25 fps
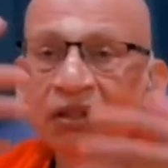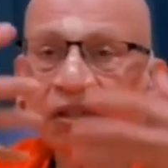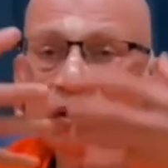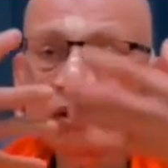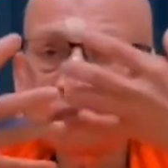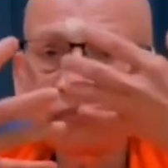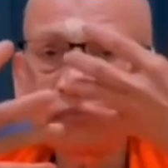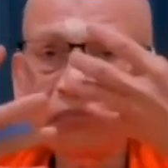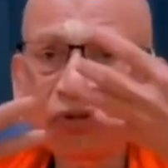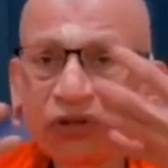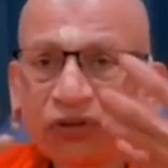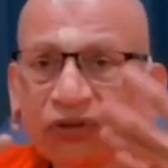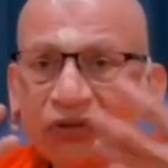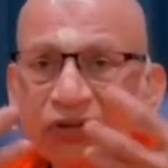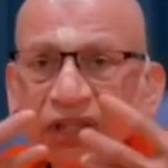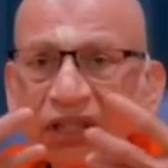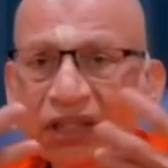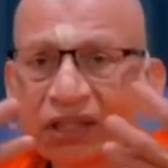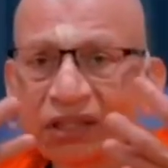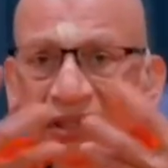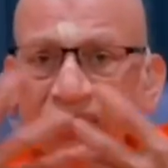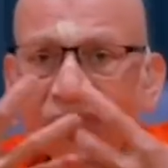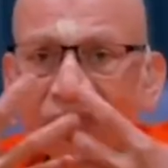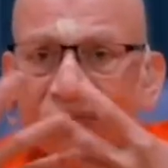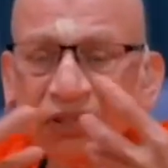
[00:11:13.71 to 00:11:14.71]
Because
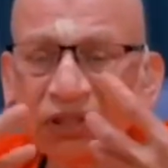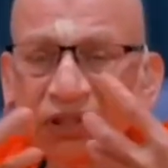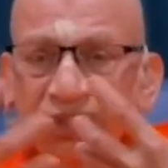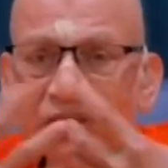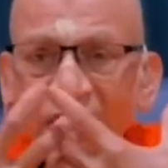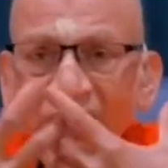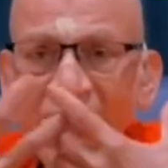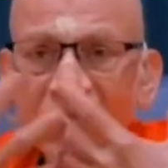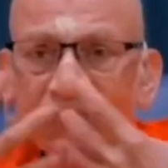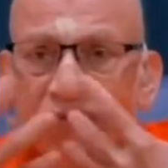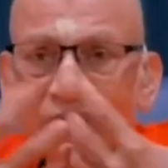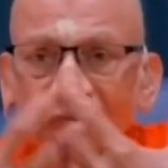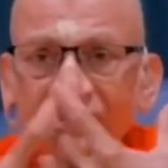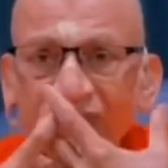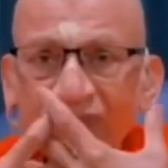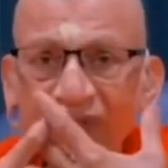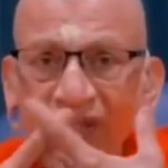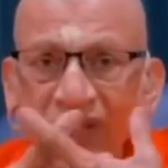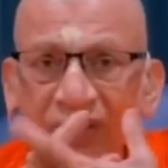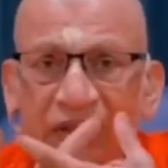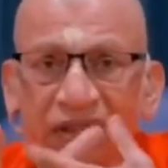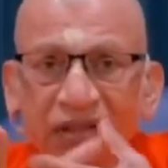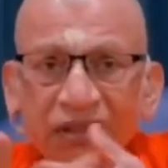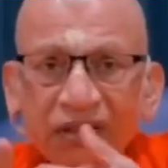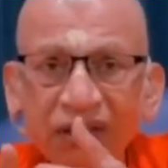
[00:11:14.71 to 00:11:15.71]
that's how the scheme of
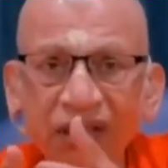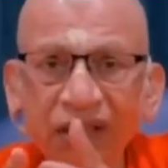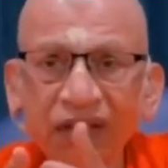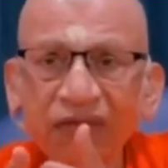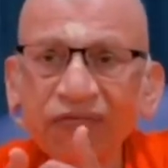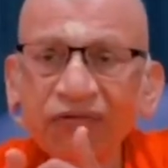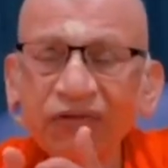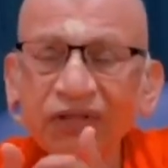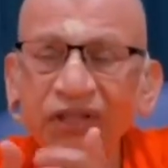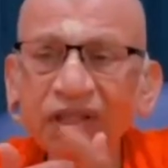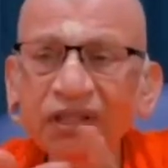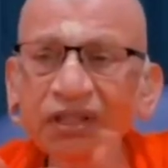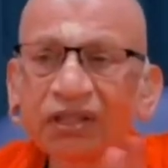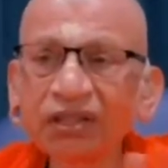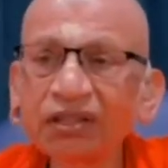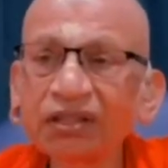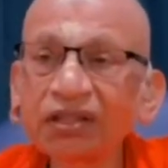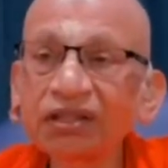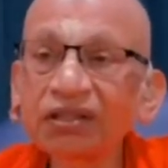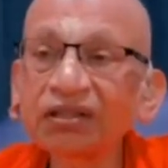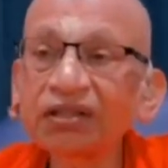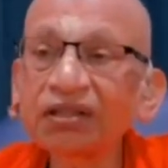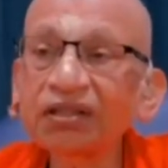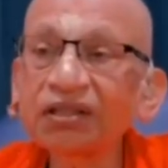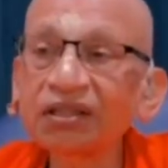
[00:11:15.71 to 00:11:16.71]
things is. Everything is
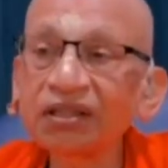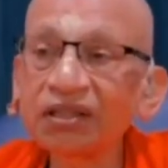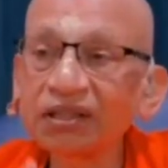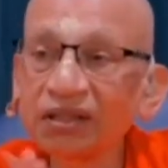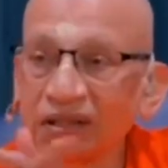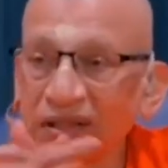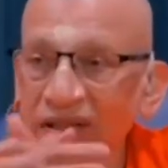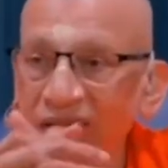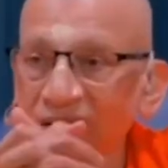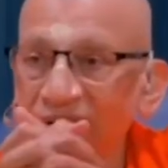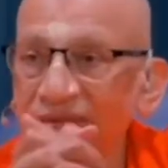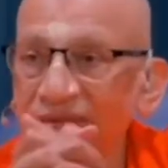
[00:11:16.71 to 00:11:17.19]
interrelated.